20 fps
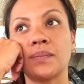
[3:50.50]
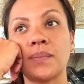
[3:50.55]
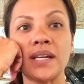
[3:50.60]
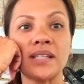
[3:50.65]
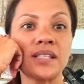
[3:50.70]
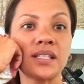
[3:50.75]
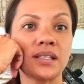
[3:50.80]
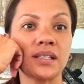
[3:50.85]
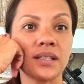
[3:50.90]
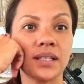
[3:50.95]

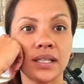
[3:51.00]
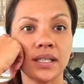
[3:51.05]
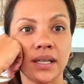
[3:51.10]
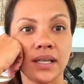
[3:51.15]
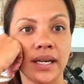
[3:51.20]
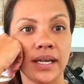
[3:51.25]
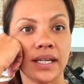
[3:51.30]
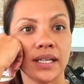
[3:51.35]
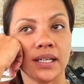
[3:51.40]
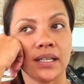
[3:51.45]
basically,
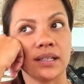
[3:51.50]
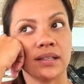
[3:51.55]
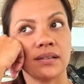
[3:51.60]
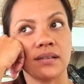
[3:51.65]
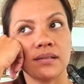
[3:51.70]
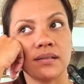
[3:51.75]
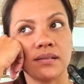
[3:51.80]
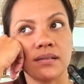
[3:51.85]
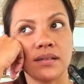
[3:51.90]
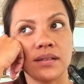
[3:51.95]
like,
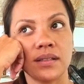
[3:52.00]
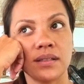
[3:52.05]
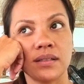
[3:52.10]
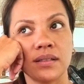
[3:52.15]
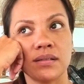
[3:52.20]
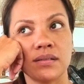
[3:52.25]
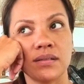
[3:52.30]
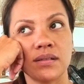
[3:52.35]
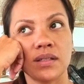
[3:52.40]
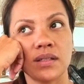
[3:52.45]

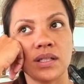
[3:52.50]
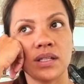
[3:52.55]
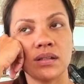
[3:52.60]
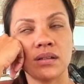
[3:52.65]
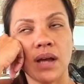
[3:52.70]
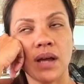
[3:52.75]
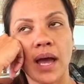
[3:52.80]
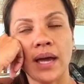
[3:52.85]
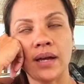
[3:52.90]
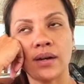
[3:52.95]

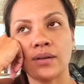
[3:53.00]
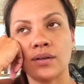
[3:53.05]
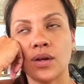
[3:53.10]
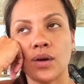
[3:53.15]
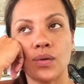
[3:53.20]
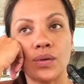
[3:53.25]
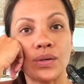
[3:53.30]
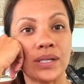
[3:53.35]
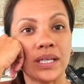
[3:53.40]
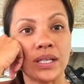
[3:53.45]
I don't
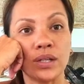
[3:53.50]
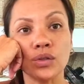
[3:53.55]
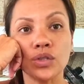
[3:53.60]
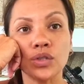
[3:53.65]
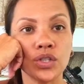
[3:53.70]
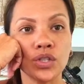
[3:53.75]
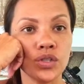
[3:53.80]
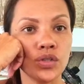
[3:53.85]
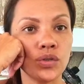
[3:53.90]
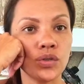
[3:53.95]
know,
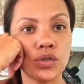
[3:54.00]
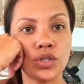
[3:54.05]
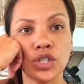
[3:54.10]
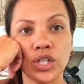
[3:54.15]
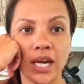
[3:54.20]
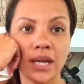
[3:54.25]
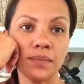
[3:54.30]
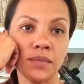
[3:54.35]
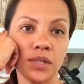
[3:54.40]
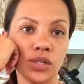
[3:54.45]
guilt you,
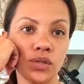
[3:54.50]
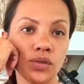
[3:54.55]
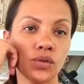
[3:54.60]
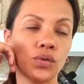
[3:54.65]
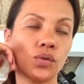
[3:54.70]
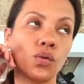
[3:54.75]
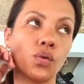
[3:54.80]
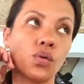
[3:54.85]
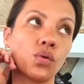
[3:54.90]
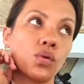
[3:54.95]
shame
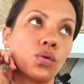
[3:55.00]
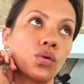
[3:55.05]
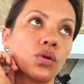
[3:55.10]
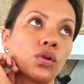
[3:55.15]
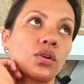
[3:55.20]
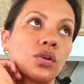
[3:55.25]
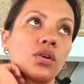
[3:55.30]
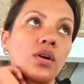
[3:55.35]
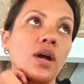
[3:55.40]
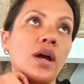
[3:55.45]
you,
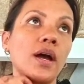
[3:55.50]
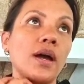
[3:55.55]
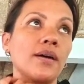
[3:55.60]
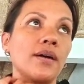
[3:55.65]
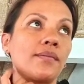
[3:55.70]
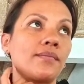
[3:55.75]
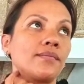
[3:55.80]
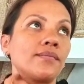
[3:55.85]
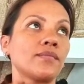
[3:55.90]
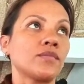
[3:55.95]
or
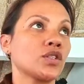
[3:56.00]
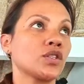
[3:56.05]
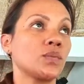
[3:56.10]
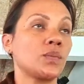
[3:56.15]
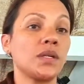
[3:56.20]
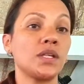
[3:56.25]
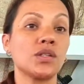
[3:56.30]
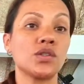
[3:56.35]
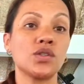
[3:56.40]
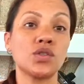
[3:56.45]

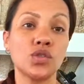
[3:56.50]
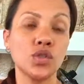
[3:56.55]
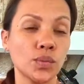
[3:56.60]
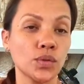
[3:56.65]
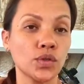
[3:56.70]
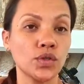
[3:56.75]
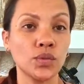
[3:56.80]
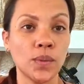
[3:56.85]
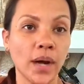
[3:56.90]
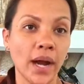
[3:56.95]
just be
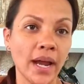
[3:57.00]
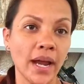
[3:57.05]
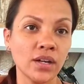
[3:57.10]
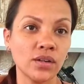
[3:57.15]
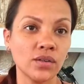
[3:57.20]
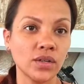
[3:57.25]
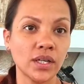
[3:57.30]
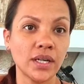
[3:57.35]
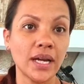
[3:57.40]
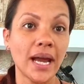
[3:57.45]
super
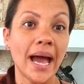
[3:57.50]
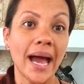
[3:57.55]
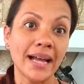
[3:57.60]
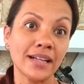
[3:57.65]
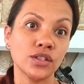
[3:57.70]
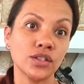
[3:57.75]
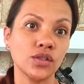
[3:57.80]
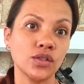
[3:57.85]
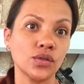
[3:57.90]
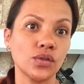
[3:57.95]
angry
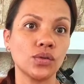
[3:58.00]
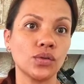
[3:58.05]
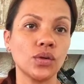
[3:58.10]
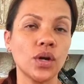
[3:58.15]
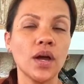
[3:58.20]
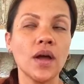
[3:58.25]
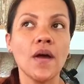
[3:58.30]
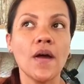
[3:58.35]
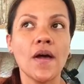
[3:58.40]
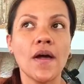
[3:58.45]
at you.
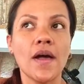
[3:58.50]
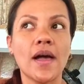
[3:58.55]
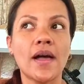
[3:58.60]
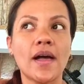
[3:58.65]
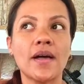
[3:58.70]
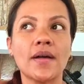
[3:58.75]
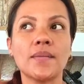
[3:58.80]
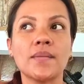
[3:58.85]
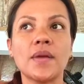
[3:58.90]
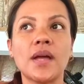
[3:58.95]

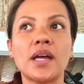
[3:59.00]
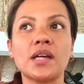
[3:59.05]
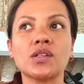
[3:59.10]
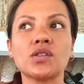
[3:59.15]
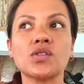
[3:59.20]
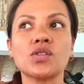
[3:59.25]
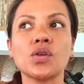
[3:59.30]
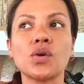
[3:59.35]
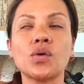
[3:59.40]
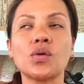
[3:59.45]

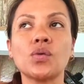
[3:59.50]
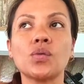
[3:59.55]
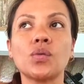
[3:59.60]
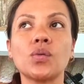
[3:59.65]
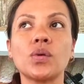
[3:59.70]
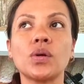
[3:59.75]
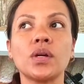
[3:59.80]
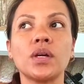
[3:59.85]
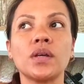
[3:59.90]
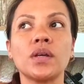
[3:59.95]
And so